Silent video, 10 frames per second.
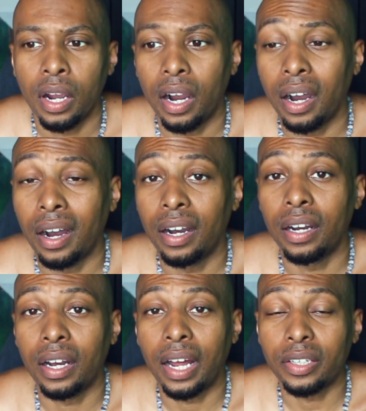
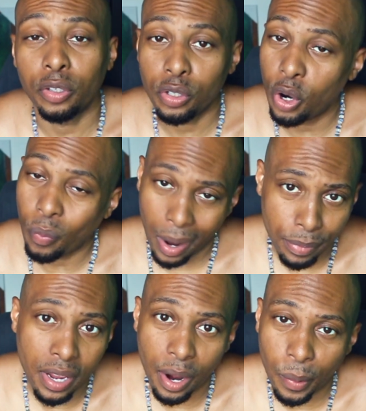I know you're gonna wrap
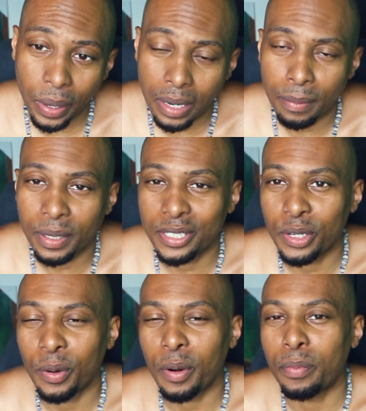your hair up because
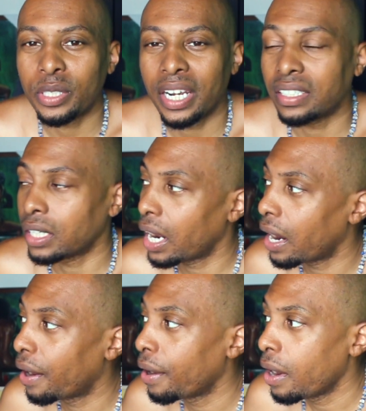you want to protect your
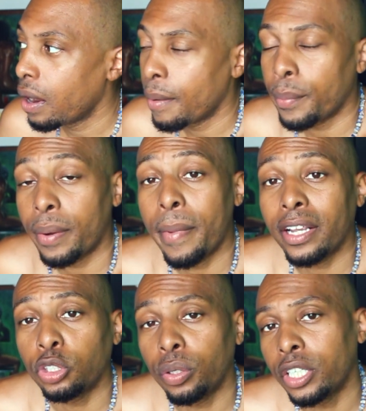hair, but
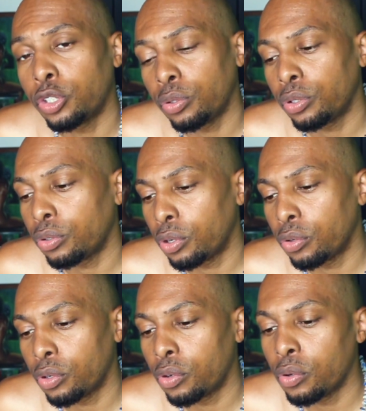make sure that
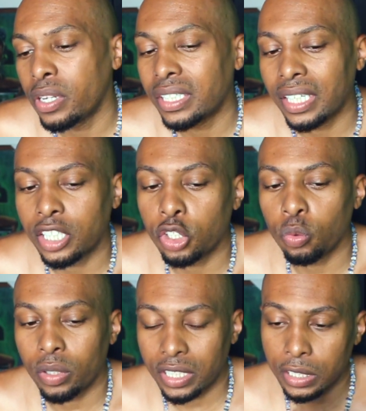you do these things because you
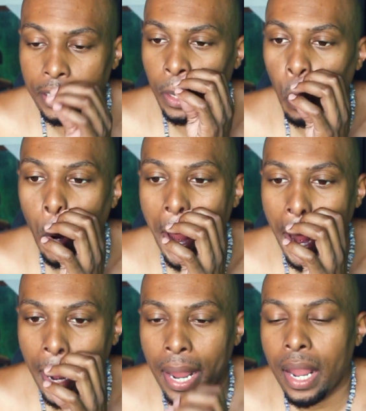want to just get
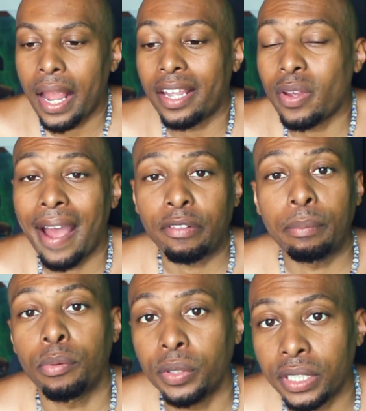away, and you have to
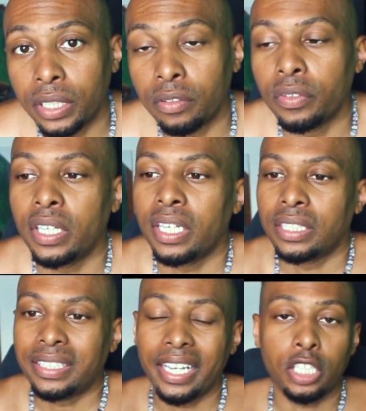breathe.
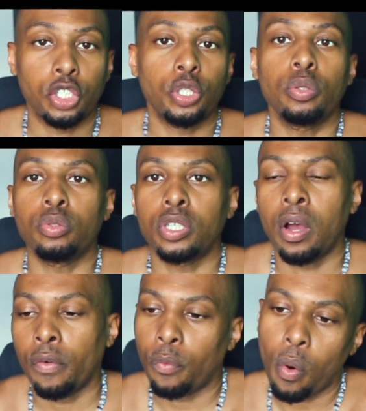Take your shoes
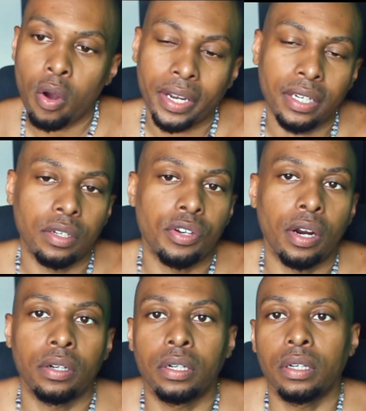off, walk in the
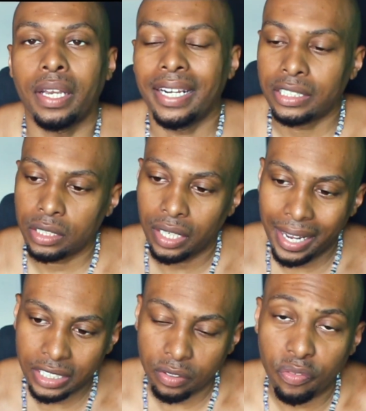dirt, let your
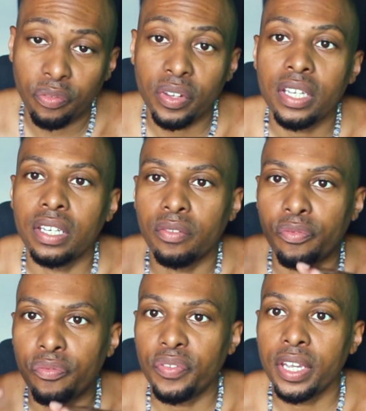feet
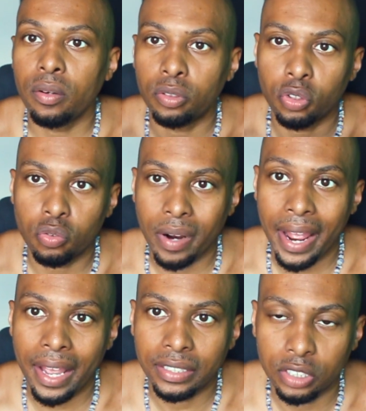feel the
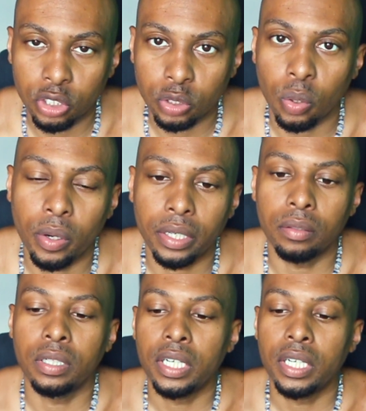grass, the soil,